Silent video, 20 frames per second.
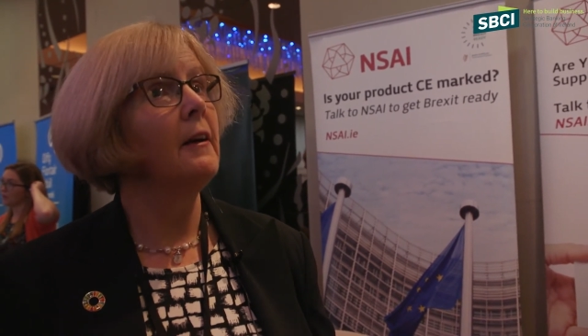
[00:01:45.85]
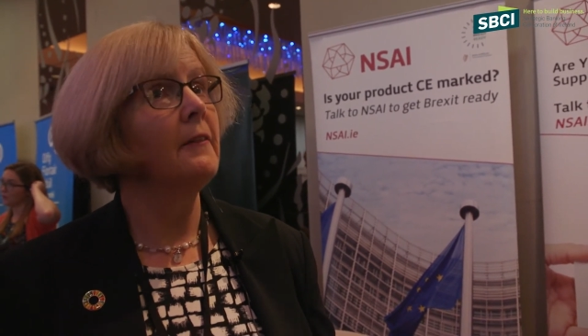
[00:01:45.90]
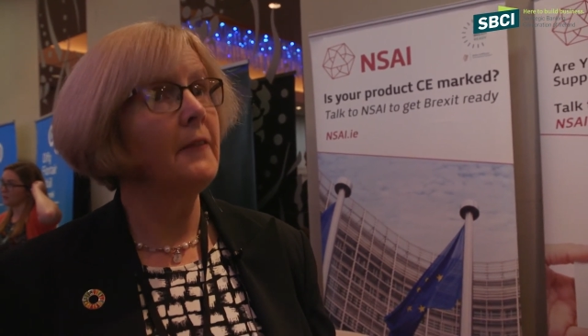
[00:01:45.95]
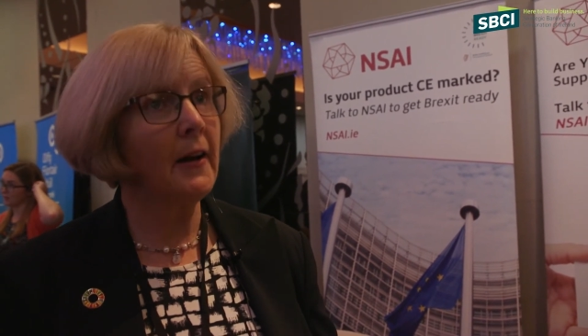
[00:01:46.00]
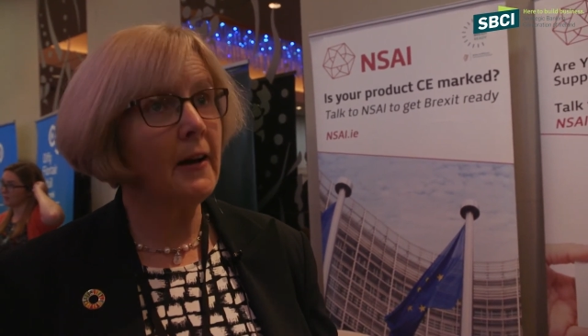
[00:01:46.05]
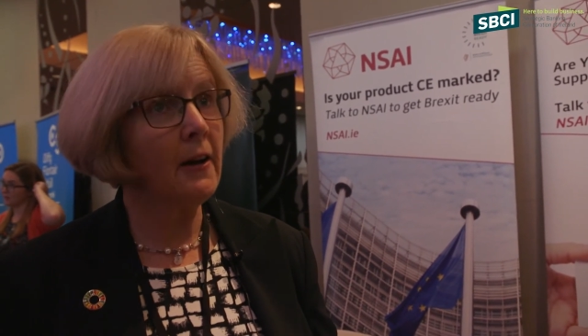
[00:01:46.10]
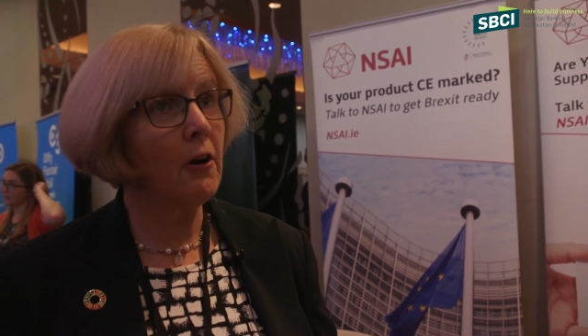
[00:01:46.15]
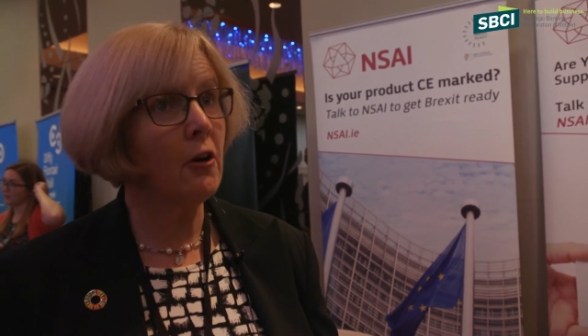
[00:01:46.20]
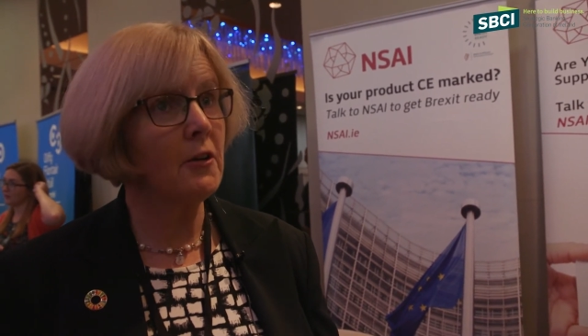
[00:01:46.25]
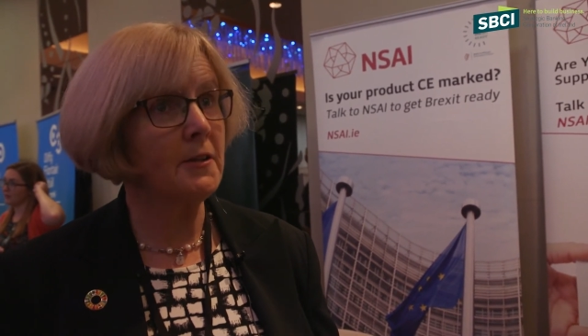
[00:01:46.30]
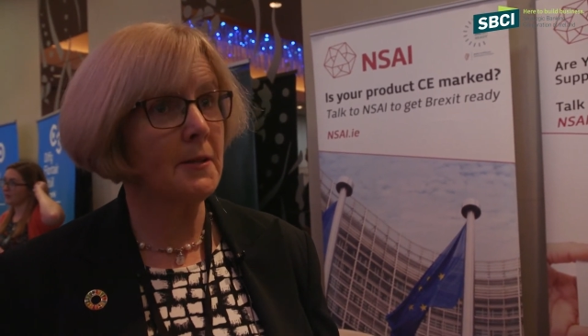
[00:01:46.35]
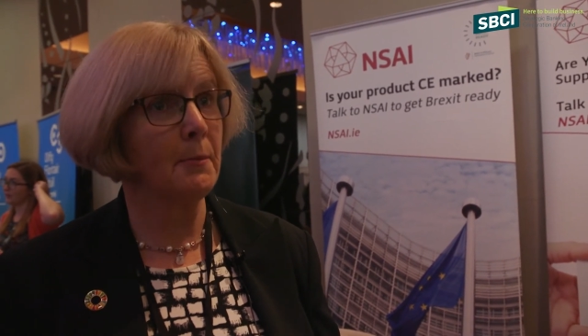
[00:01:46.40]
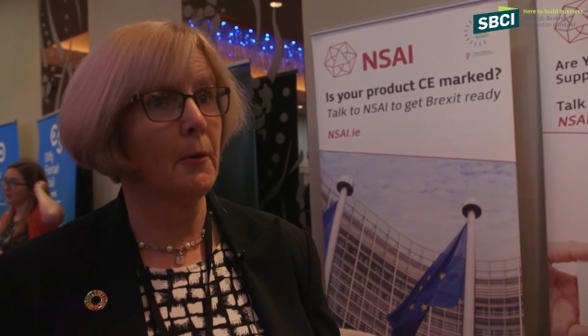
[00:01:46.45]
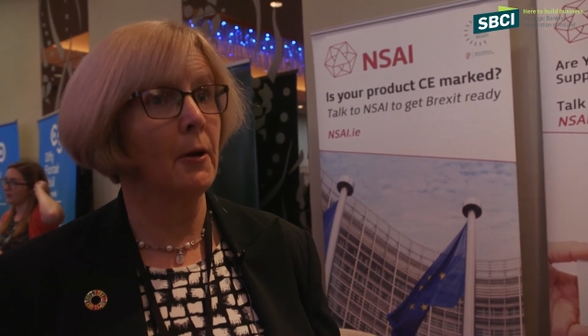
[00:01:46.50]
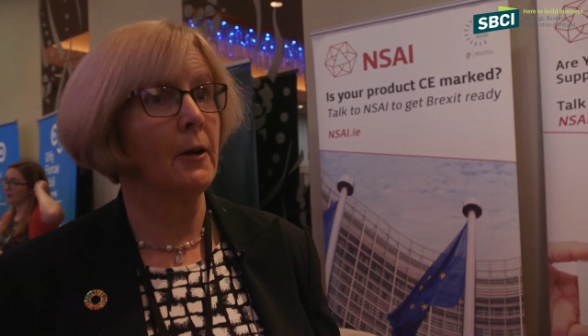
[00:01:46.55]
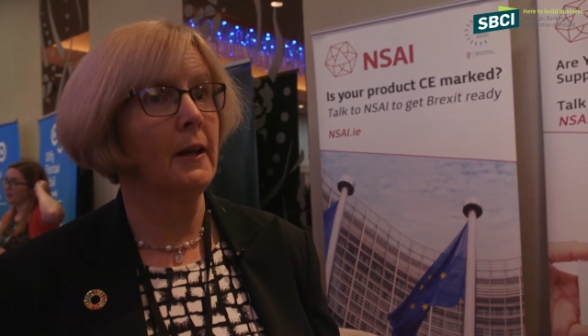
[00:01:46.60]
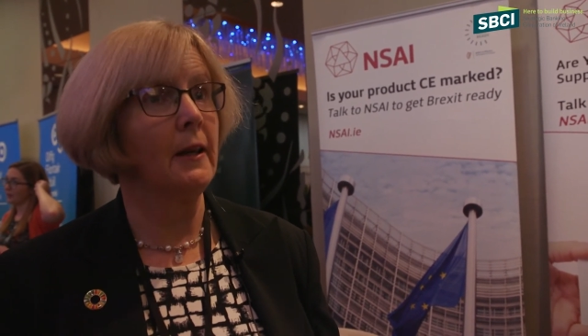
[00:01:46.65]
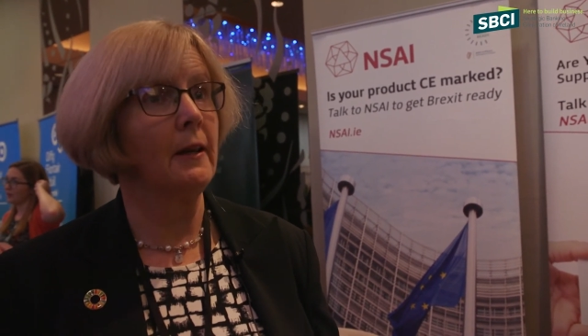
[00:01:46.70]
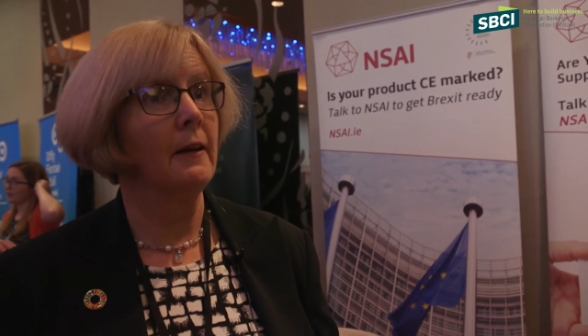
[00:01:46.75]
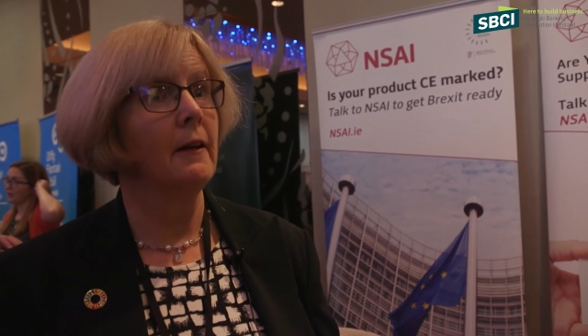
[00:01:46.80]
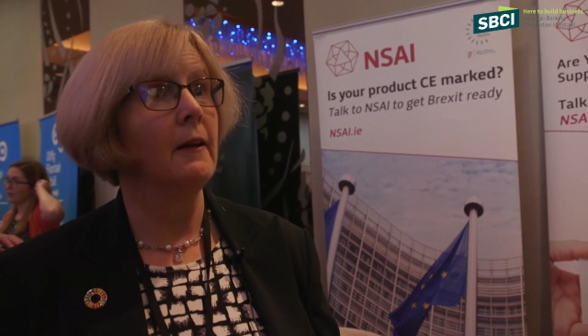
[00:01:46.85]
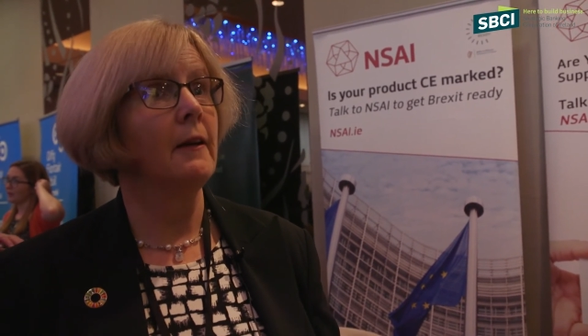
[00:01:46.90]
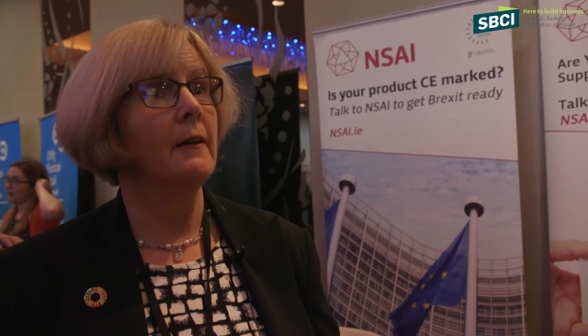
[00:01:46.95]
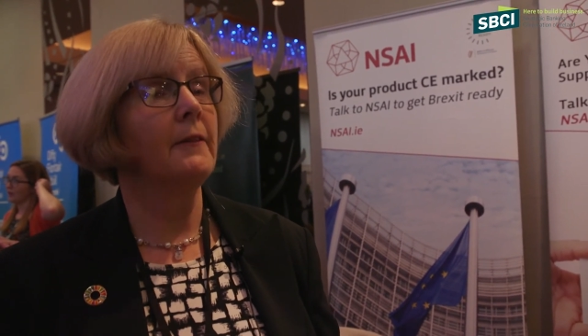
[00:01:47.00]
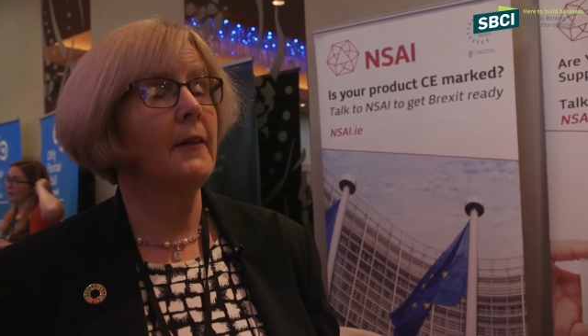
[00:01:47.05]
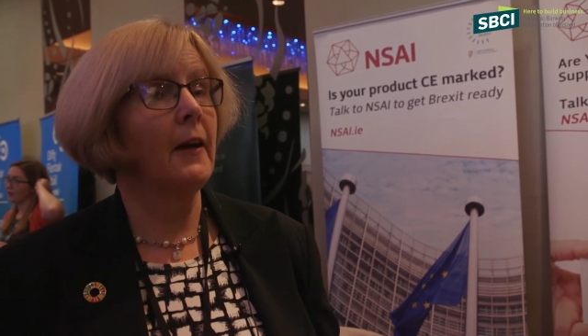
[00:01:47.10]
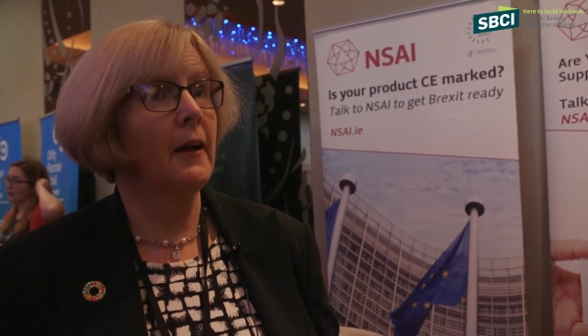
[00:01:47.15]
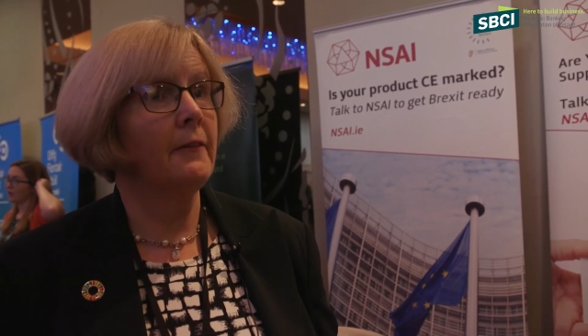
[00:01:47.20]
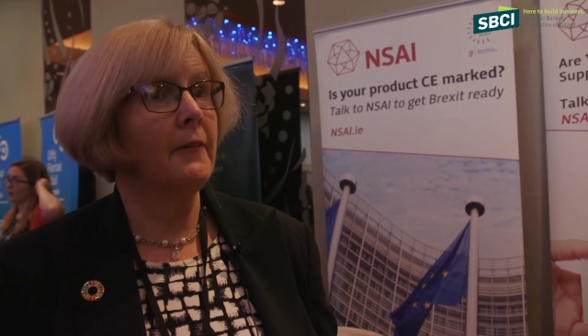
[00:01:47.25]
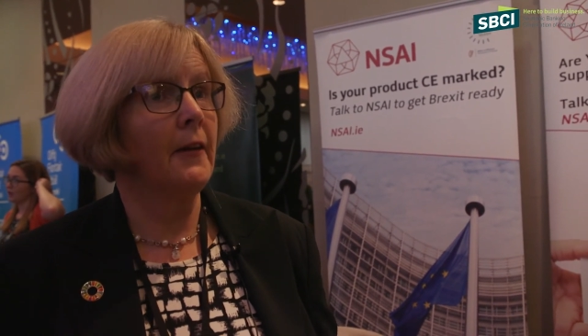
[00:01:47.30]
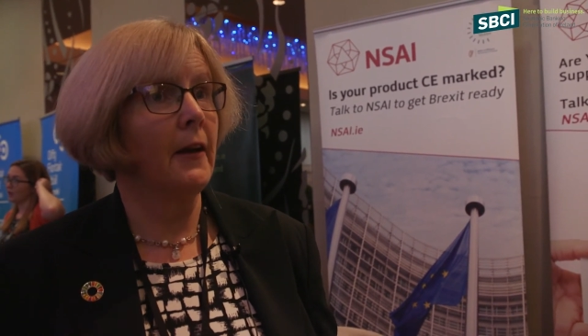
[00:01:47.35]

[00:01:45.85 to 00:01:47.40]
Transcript: That costs money that,